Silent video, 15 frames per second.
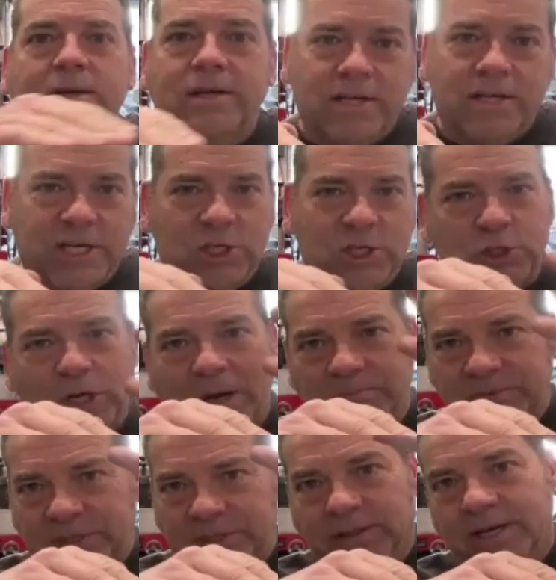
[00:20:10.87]
He
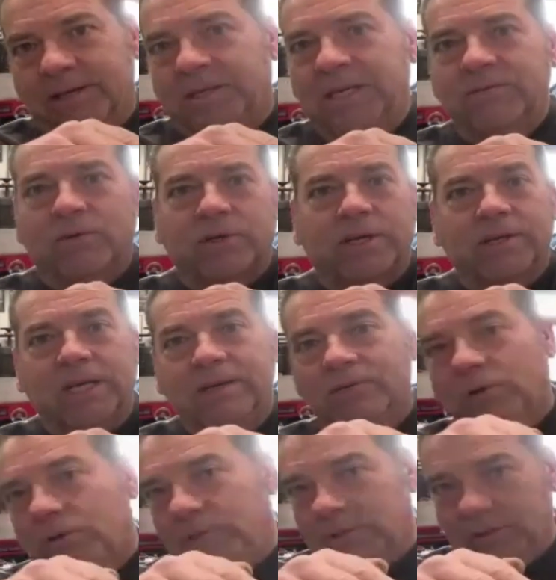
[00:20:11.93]
jumped it like Evil
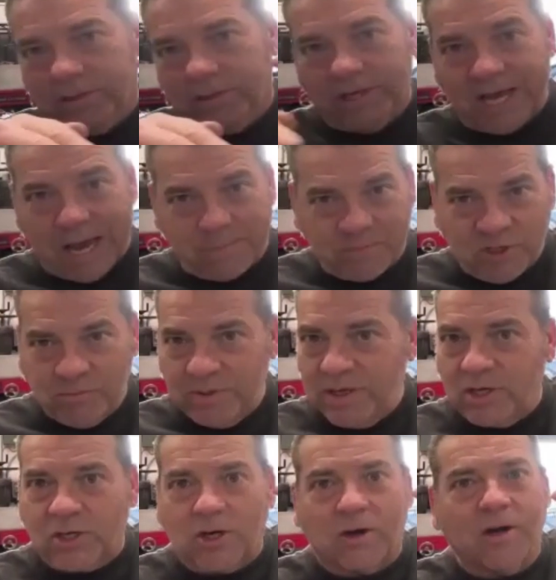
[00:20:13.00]
Knievel. Happened to be
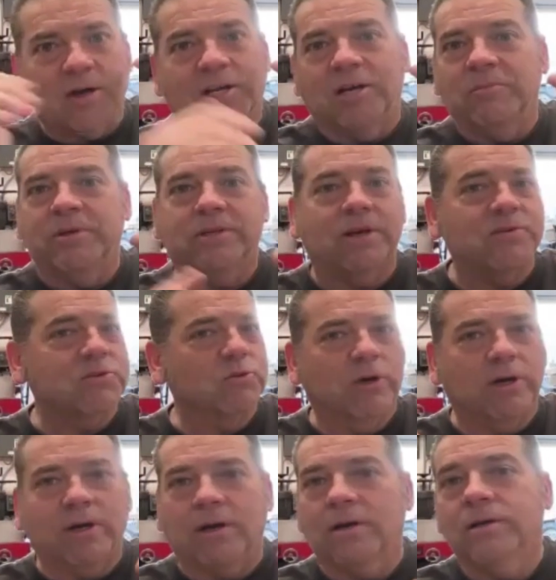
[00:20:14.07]
a car coming, I
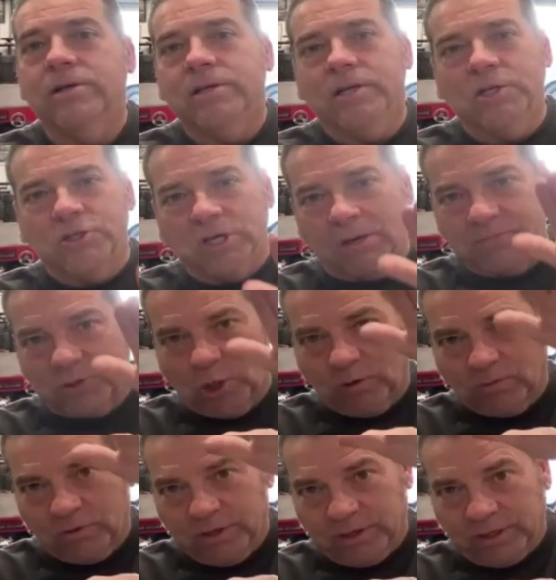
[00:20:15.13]
swear. He jumped
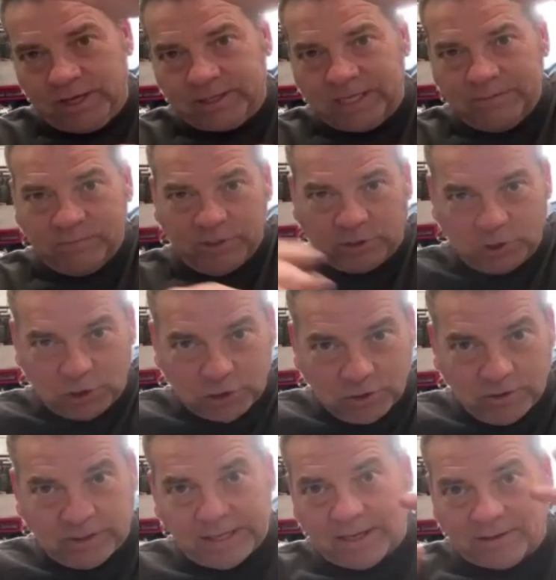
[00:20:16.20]
over it like with the
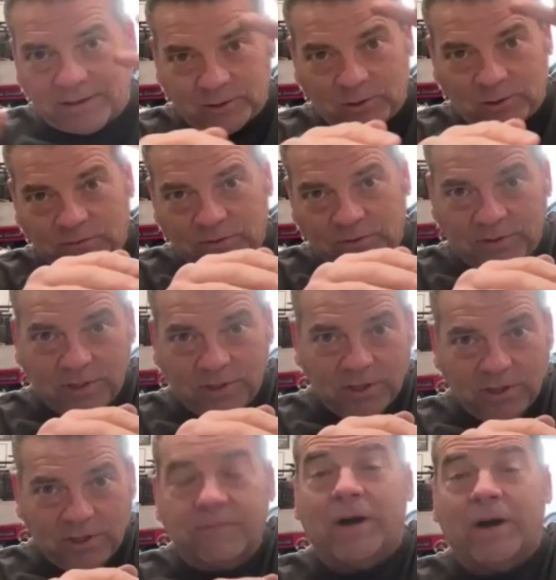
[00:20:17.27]
shootout over.
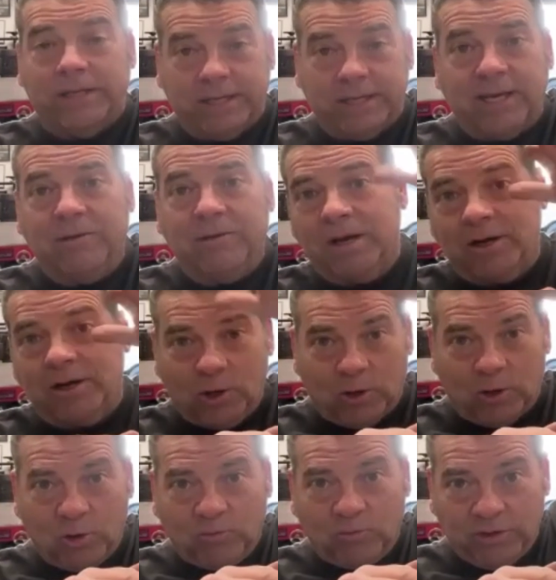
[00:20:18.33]
Finally came out
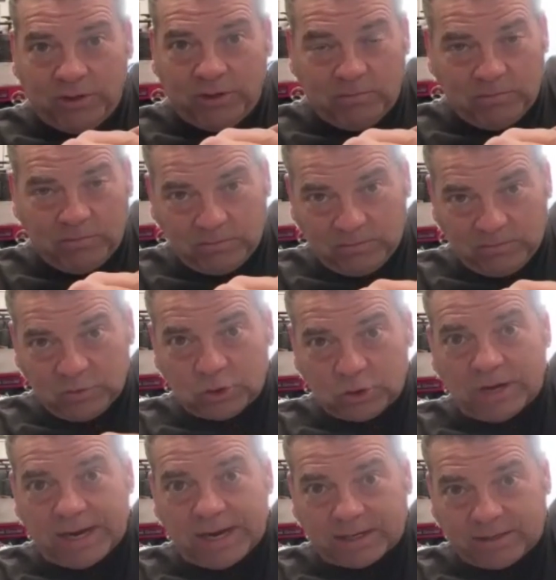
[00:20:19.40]
over the
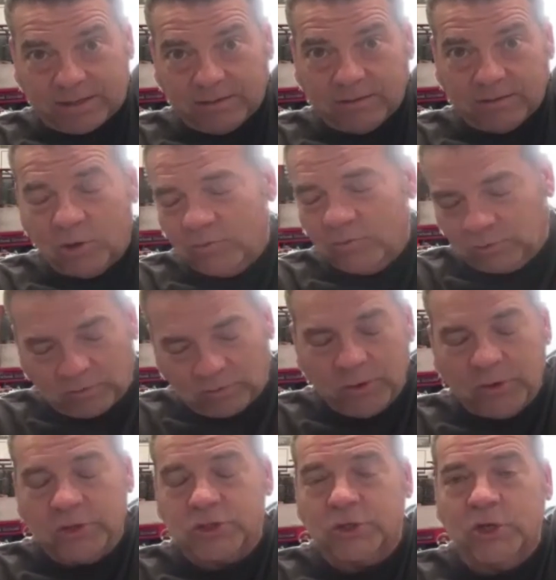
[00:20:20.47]
track, over the
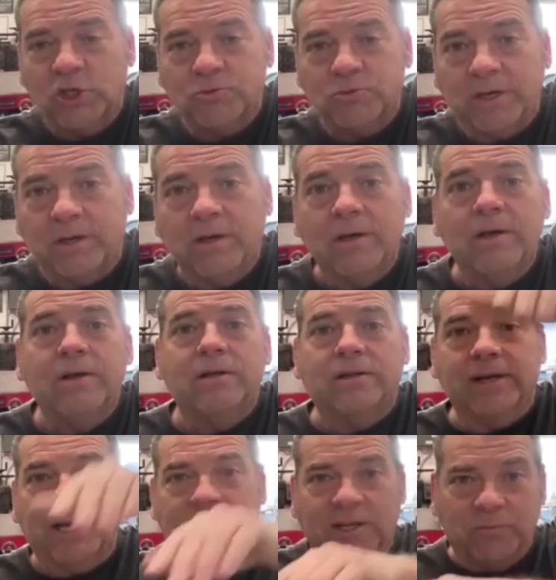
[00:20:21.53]
road, excuse me.
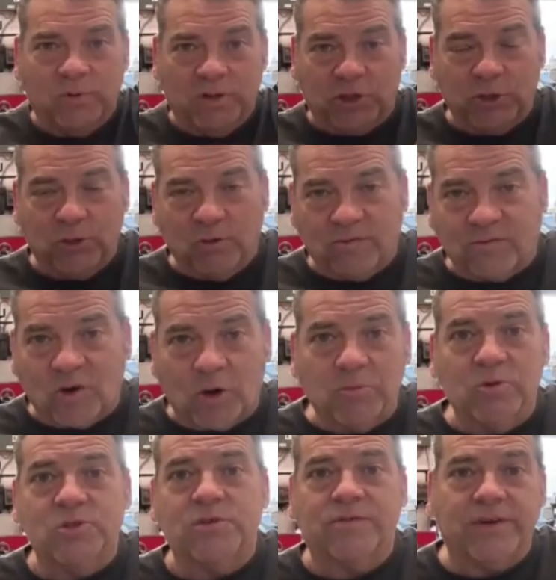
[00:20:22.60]
Landed, went through a
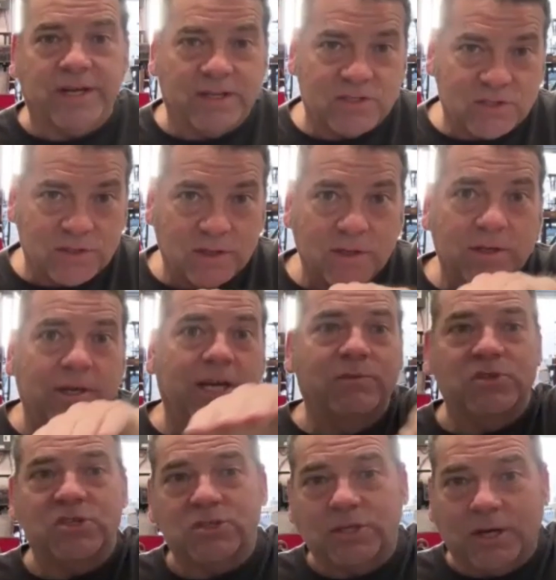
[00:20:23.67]
farmer's fence, and
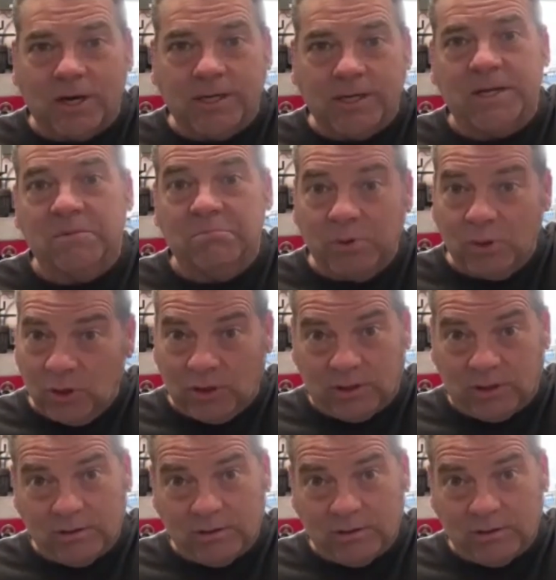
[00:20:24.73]
was staring at a bull.